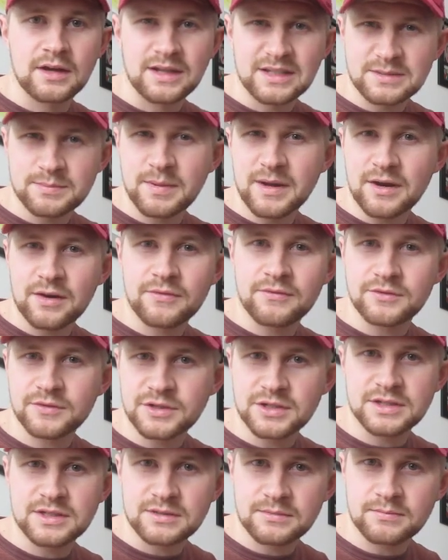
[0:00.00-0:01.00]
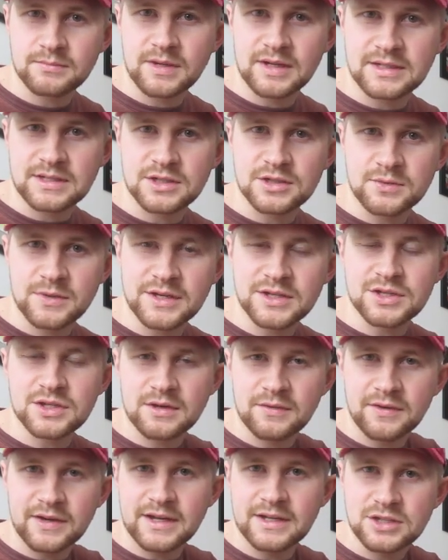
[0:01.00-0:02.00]
It's better for just my situation
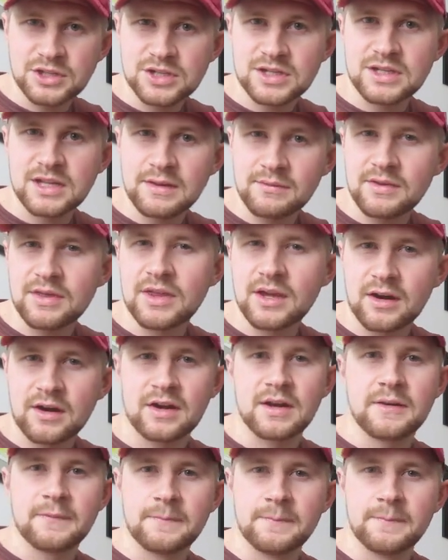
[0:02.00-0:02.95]
if I can just leave it there.